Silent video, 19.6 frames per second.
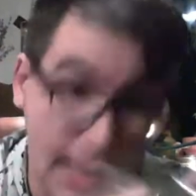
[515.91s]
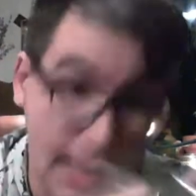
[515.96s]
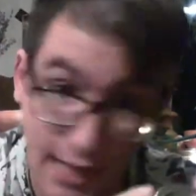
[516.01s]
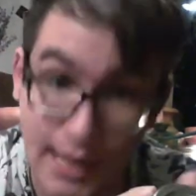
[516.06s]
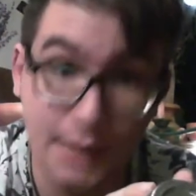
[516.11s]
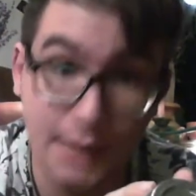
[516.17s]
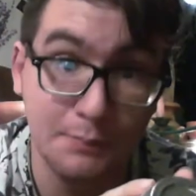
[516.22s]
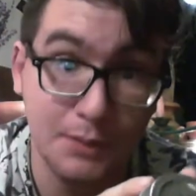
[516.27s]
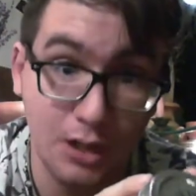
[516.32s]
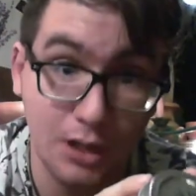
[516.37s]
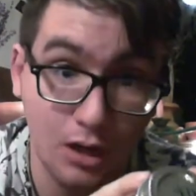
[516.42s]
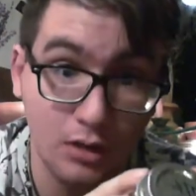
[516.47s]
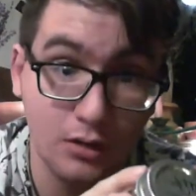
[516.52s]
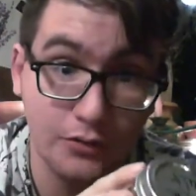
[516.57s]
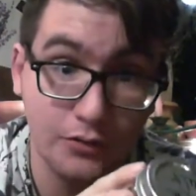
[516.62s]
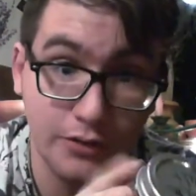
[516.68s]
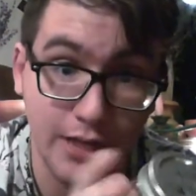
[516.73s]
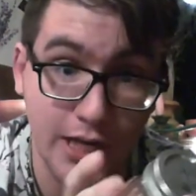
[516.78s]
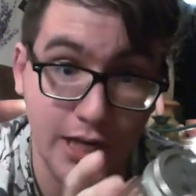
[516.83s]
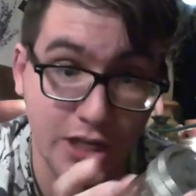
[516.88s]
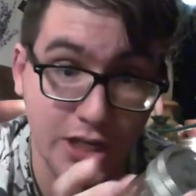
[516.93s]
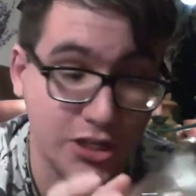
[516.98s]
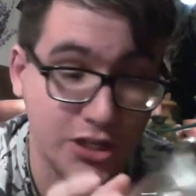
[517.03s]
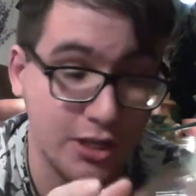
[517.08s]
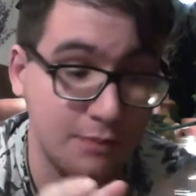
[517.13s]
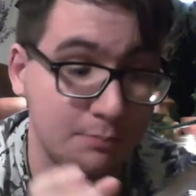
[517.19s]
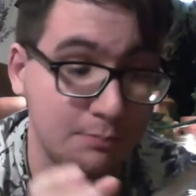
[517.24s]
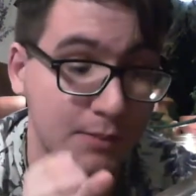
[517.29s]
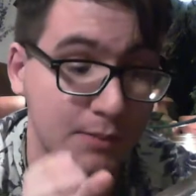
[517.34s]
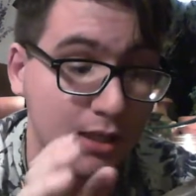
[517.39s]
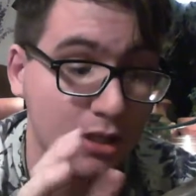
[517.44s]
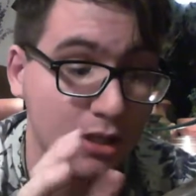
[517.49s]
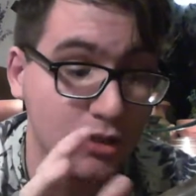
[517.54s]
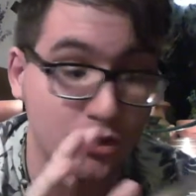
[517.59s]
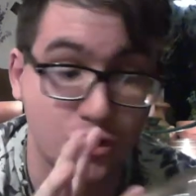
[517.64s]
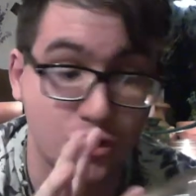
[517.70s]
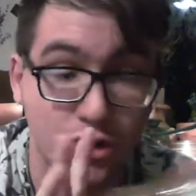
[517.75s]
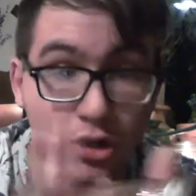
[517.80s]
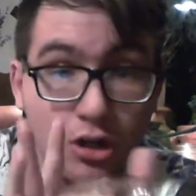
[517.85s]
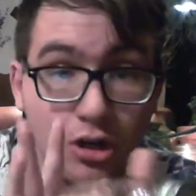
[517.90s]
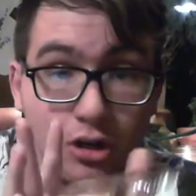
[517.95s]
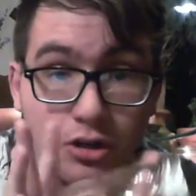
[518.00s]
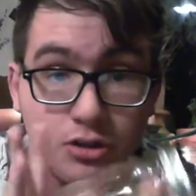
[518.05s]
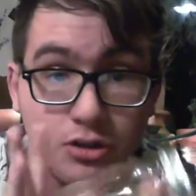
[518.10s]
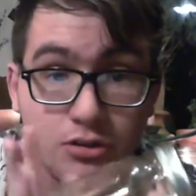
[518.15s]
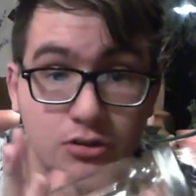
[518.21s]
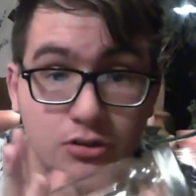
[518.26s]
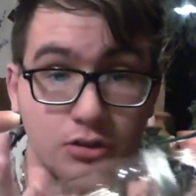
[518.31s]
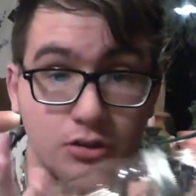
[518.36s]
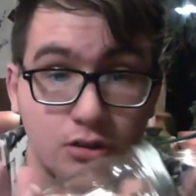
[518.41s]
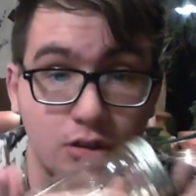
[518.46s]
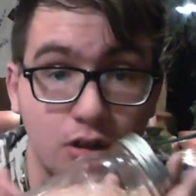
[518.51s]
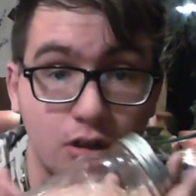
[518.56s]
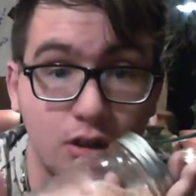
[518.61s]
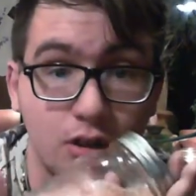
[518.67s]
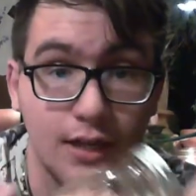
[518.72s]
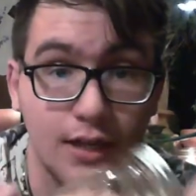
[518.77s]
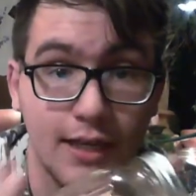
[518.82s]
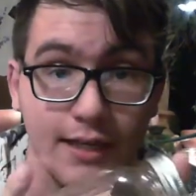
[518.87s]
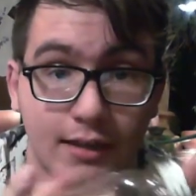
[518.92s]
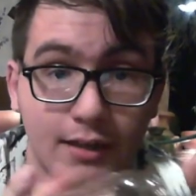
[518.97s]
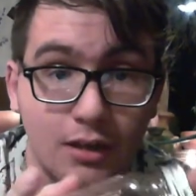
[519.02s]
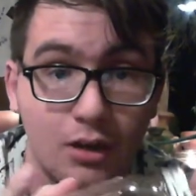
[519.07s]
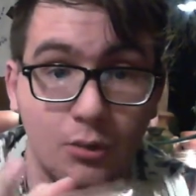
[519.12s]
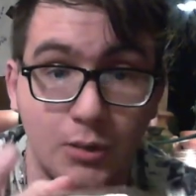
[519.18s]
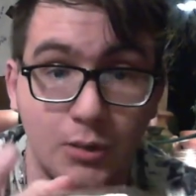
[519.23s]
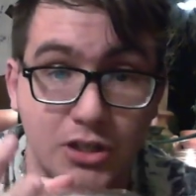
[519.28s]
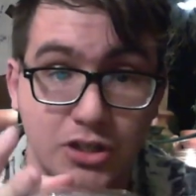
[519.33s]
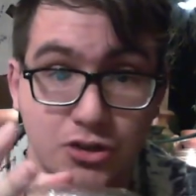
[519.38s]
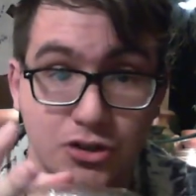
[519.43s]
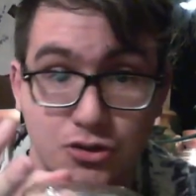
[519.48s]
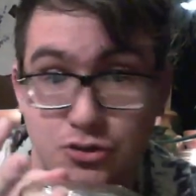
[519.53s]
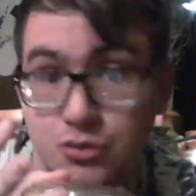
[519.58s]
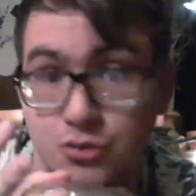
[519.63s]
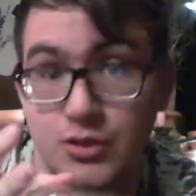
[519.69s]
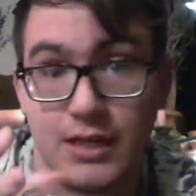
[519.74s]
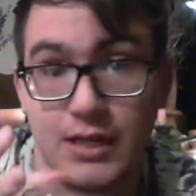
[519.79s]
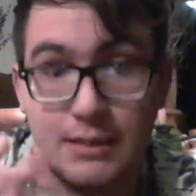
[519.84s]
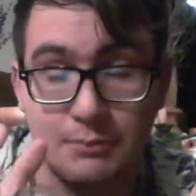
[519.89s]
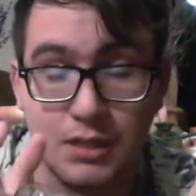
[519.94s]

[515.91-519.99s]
I'd be all over that shit, because jars are like a witch's dream.